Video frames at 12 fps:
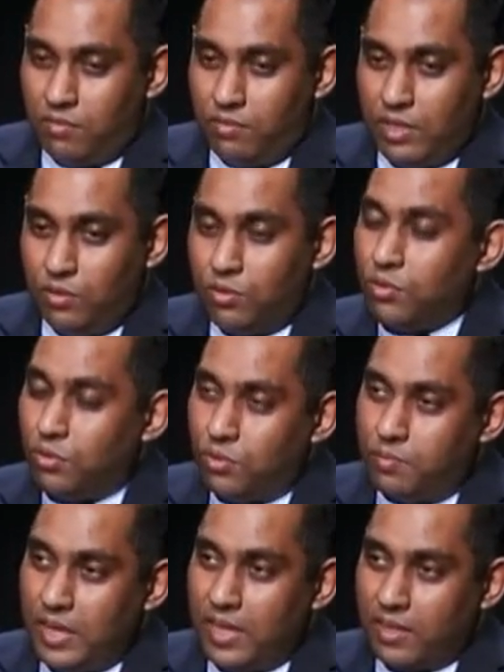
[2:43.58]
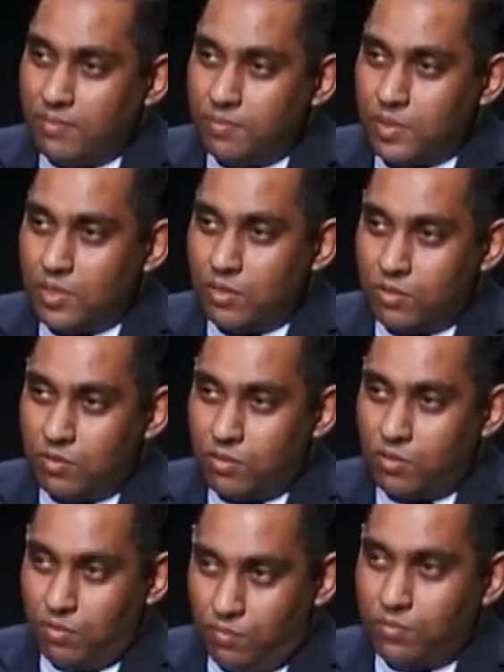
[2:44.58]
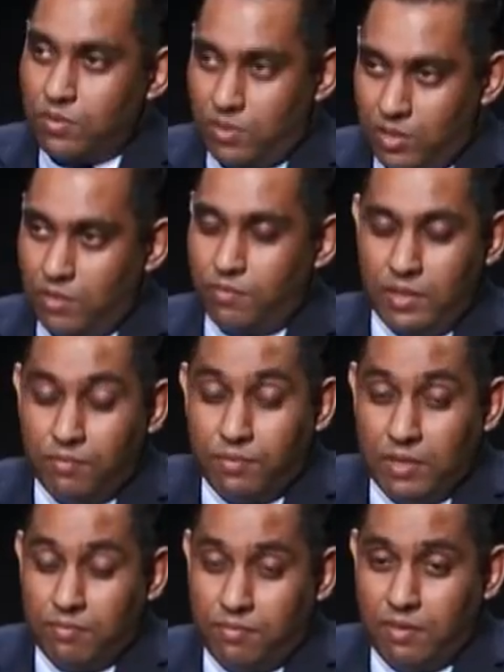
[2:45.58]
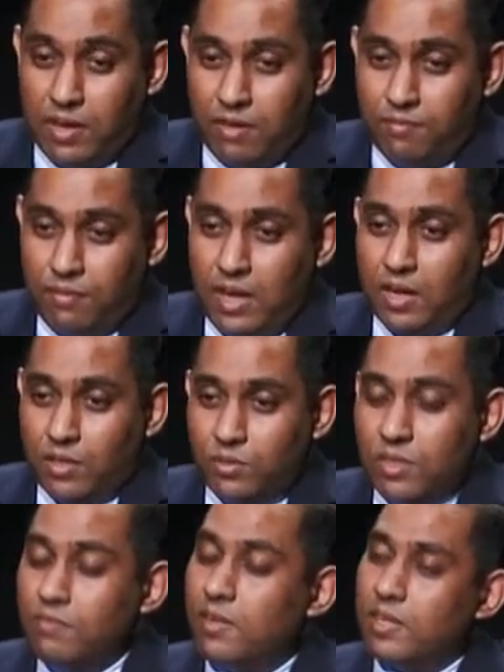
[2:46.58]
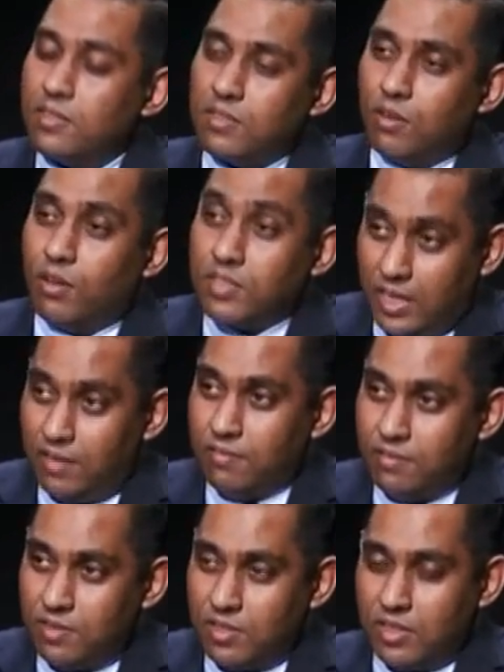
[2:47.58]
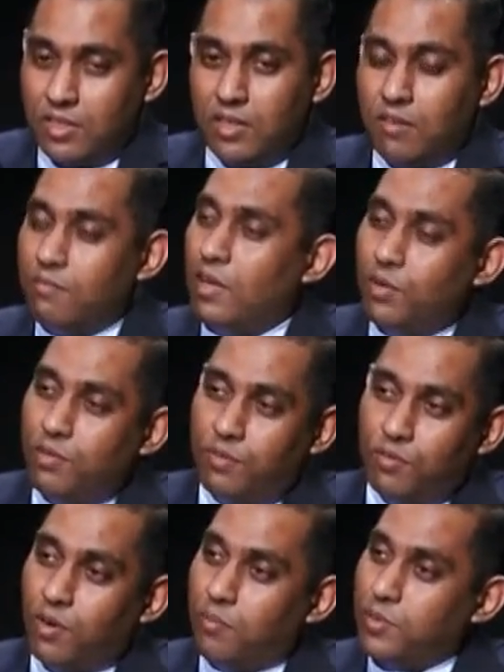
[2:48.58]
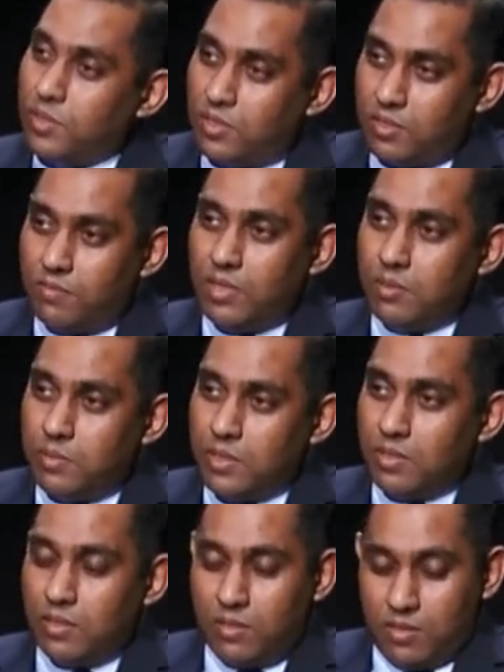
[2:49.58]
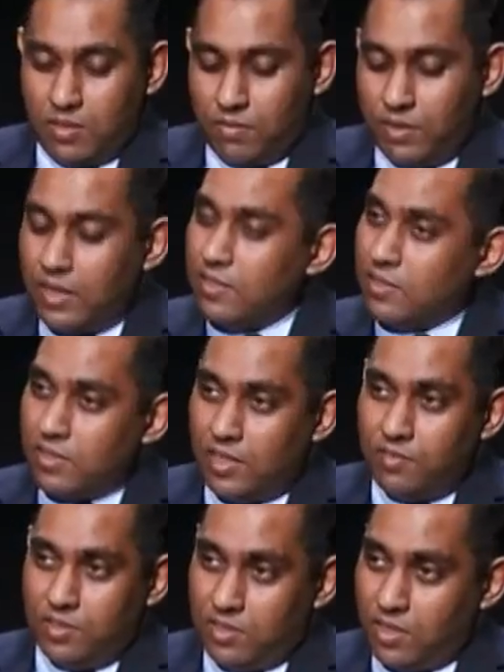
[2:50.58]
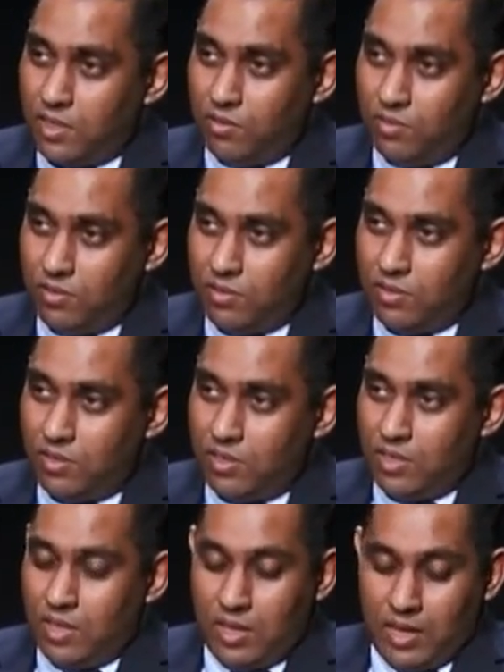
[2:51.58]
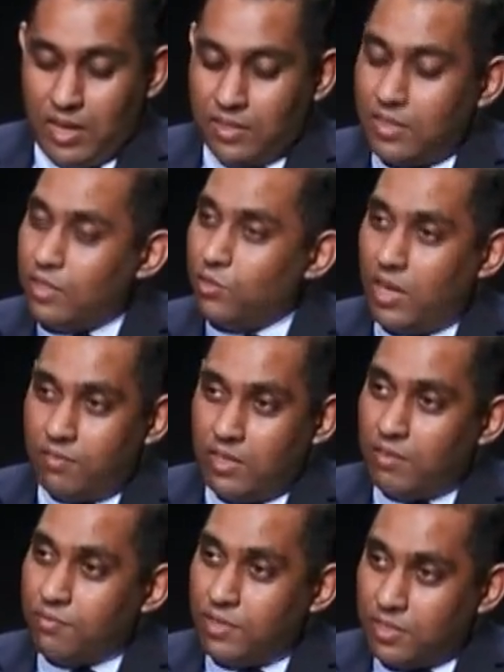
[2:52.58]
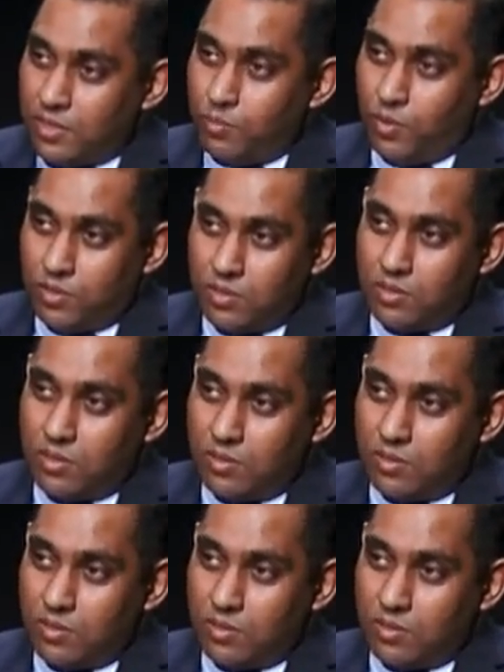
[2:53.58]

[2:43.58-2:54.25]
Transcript: you go to a bank, if we are to invest or save, we have only few options available. One is the savings account, and then you have the fixed deposits.